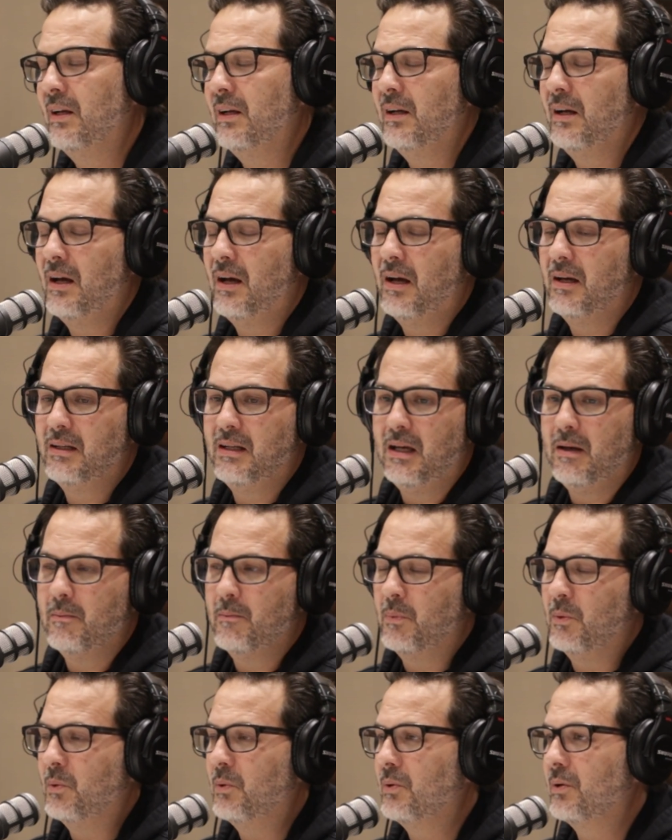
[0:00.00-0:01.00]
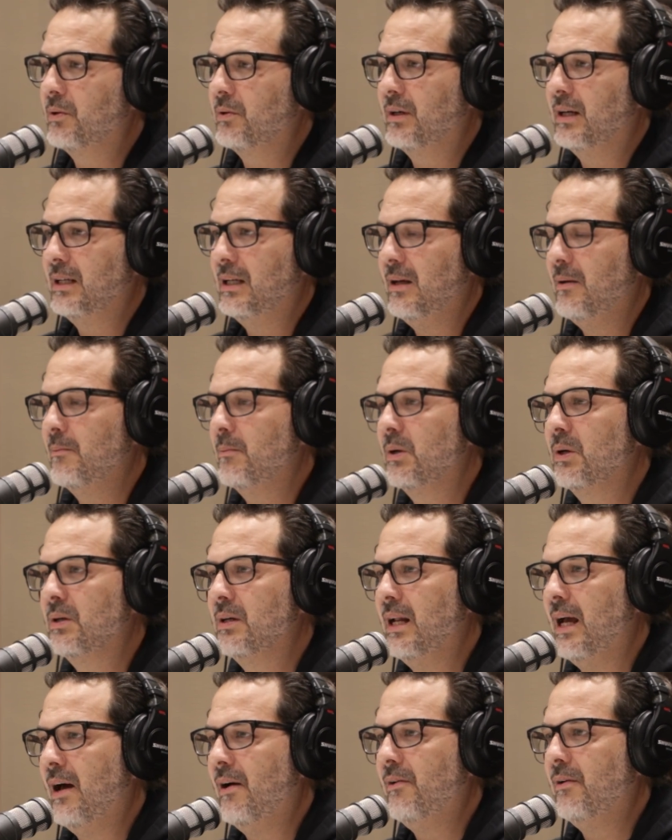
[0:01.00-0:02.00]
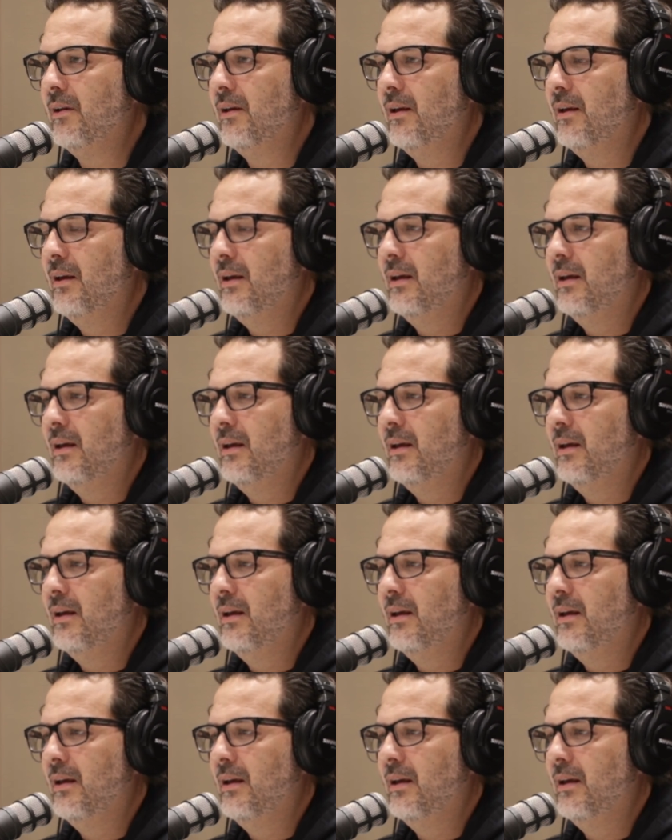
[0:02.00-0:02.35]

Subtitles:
like I'd get bored or I'd get burned out.